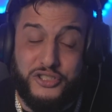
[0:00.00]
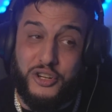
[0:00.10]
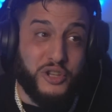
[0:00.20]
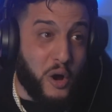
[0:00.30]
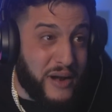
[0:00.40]
So
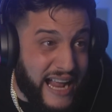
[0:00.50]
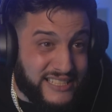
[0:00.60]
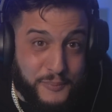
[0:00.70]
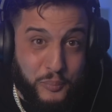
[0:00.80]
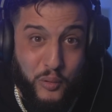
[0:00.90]
don't act
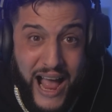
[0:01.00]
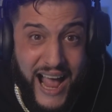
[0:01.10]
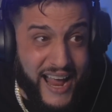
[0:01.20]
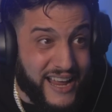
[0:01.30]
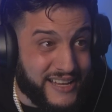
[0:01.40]

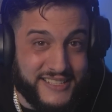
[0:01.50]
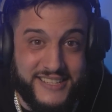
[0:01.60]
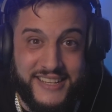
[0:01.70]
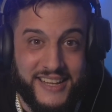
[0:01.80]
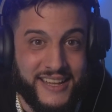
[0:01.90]

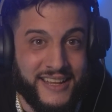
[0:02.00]
surprised.